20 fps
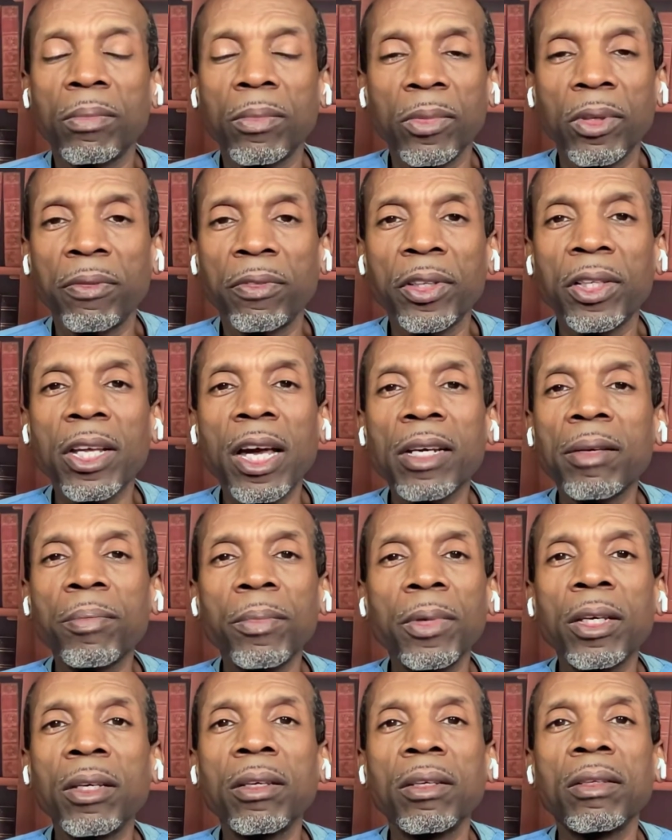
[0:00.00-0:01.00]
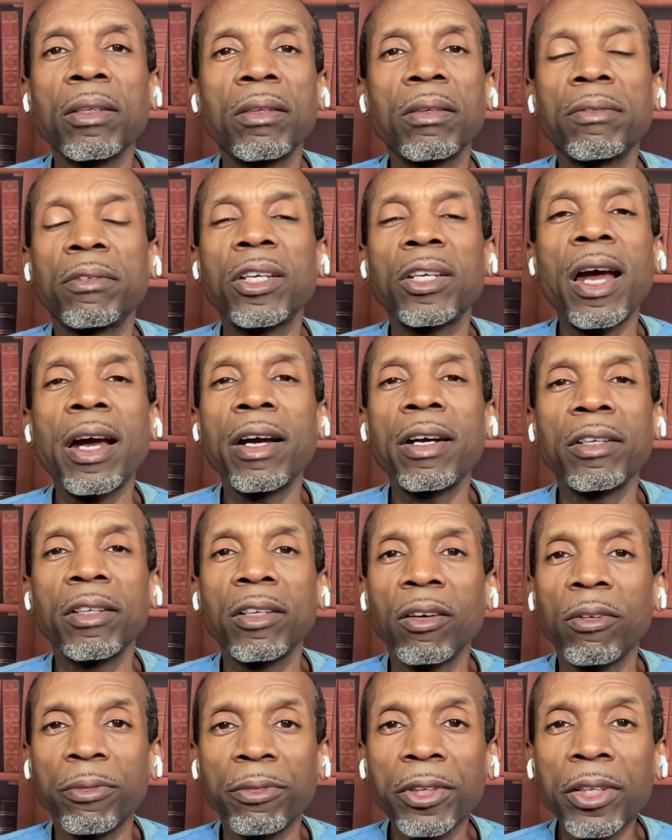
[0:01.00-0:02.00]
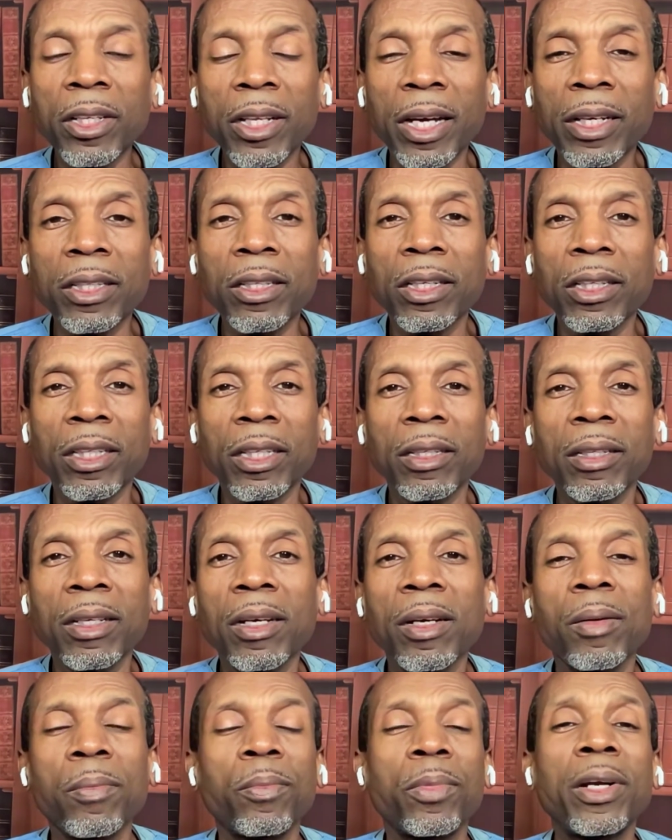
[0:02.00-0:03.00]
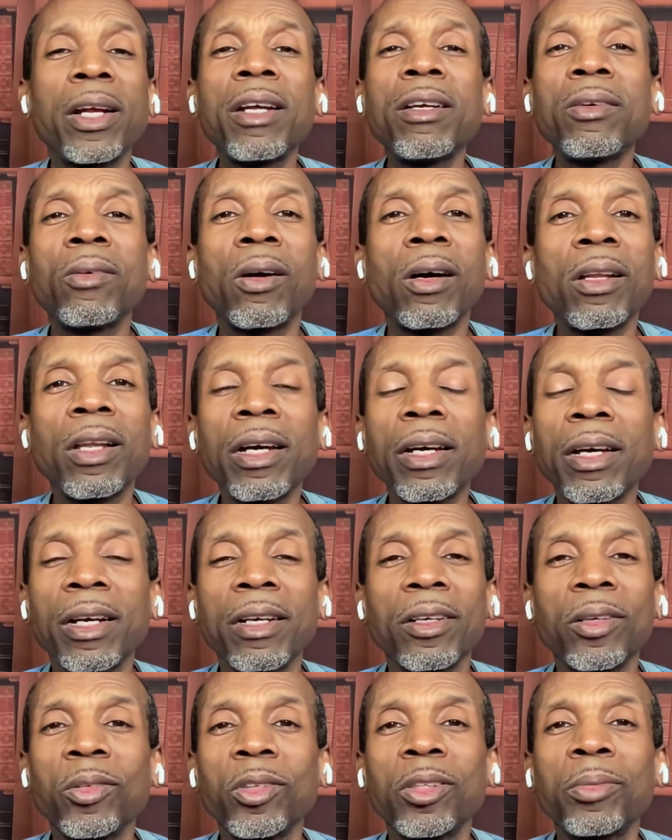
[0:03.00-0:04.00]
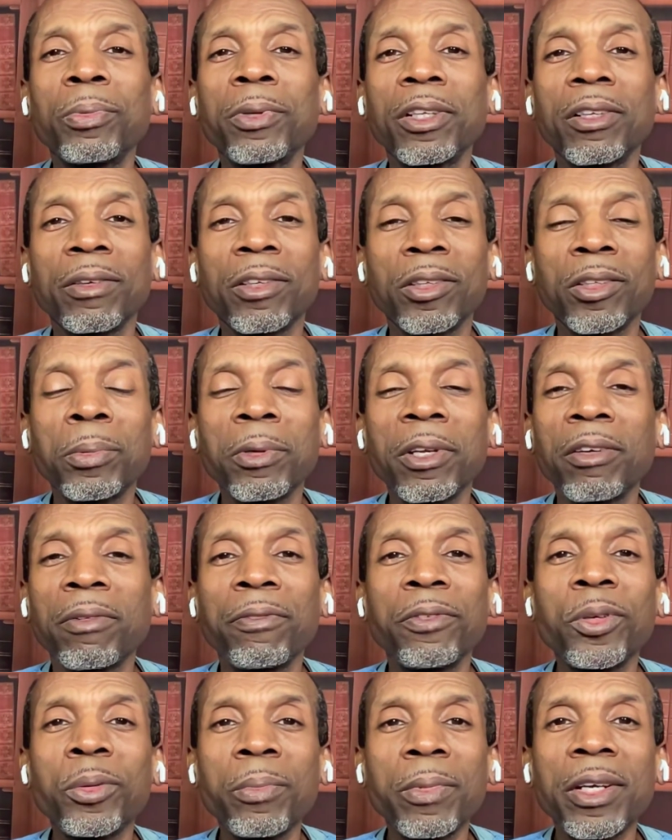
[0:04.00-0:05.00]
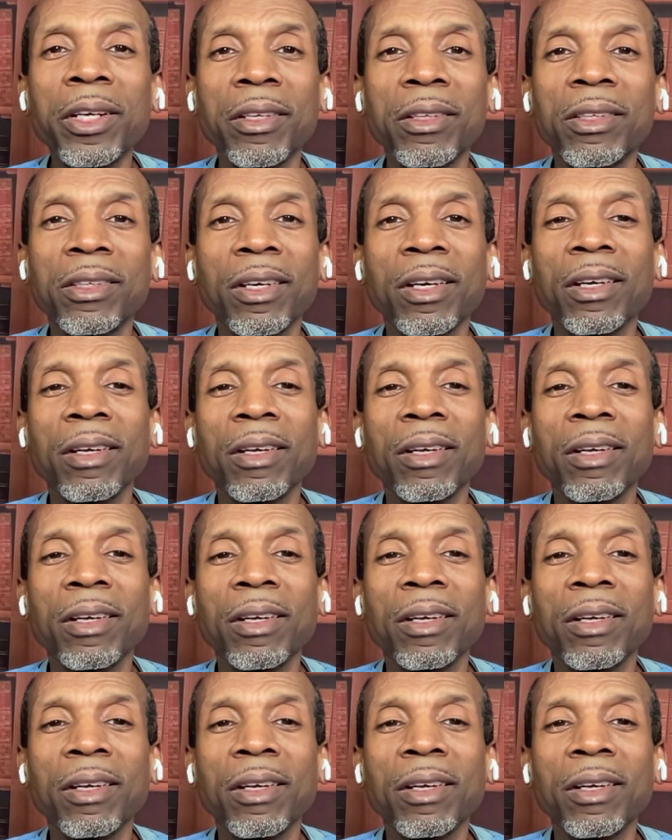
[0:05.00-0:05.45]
If you're like me, you're tired and don't feel like cooking, but I know all I got to do is spend a few minutes,